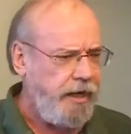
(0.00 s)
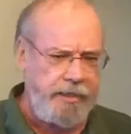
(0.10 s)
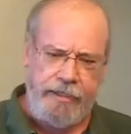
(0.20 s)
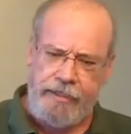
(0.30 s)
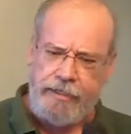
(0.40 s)

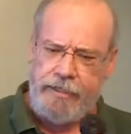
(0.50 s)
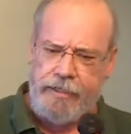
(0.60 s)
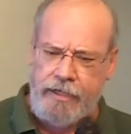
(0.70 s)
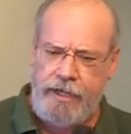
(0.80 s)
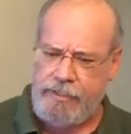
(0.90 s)
and
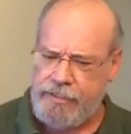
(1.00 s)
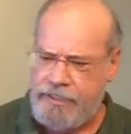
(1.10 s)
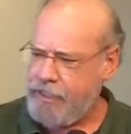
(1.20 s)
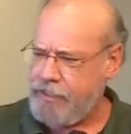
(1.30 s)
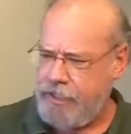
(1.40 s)
then I
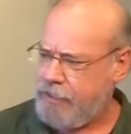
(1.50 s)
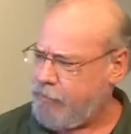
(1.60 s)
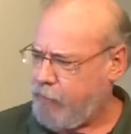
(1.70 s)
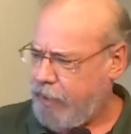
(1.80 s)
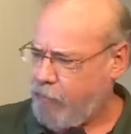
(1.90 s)
stayed kind of
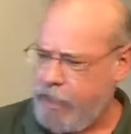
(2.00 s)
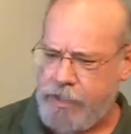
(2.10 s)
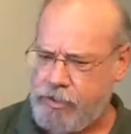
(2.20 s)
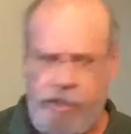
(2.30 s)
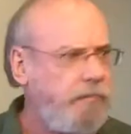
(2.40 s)
the way I
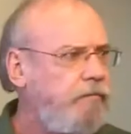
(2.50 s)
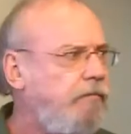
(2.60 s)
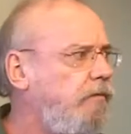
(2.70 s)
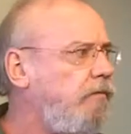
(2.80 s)
was.